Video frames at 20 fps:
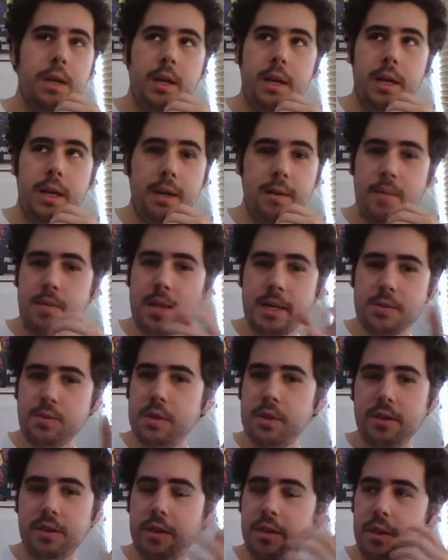Uh, that's
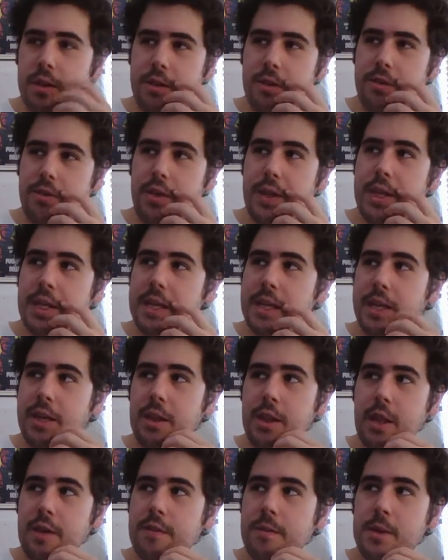one of uh, the thing that I
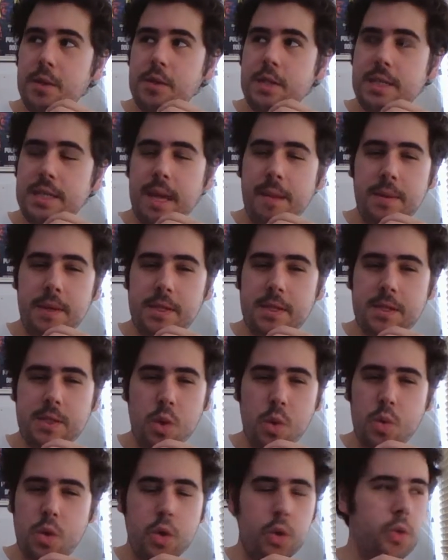love about this game. It's
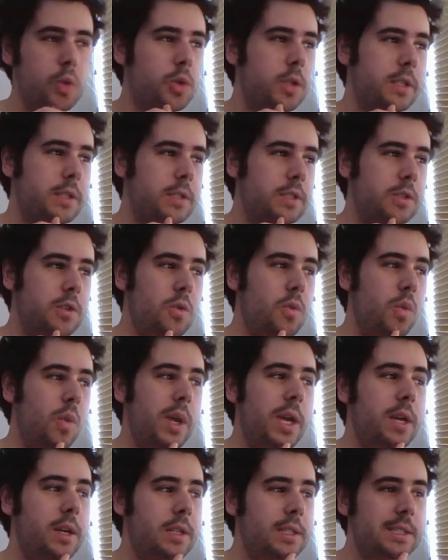so cool and so
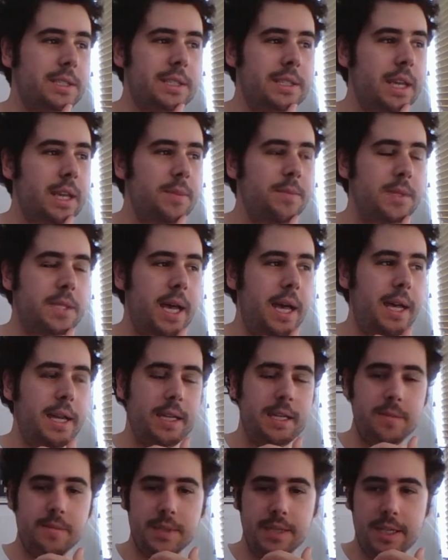weird at the same
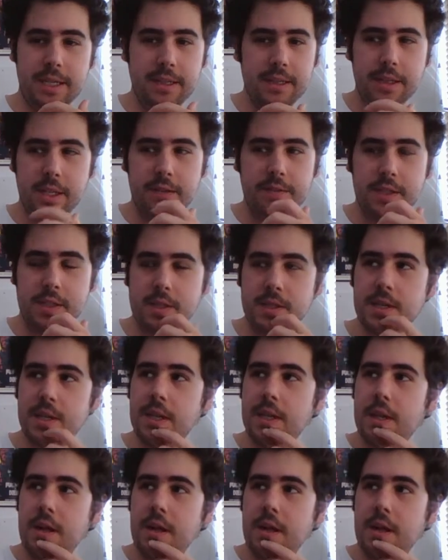time. I loved it.